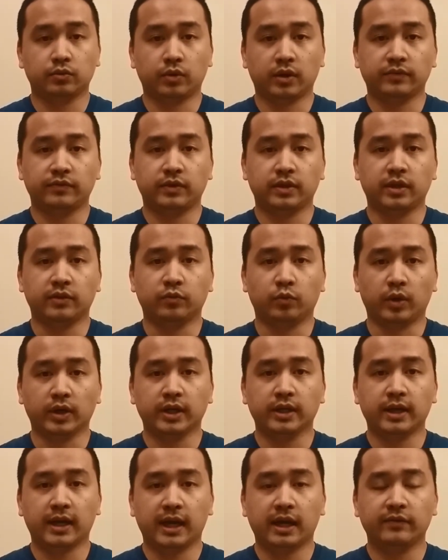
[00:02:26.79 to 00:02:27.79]
roughly of
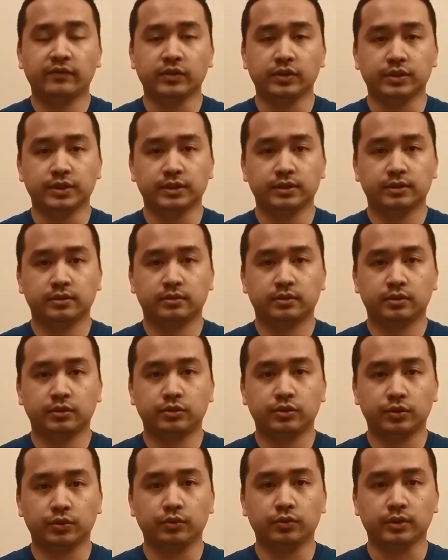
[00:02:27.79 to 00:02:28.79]
1.5 inches
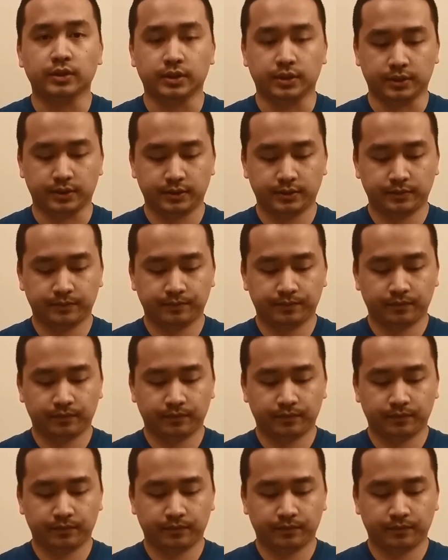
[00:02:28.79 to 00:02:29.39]
to 2 inches,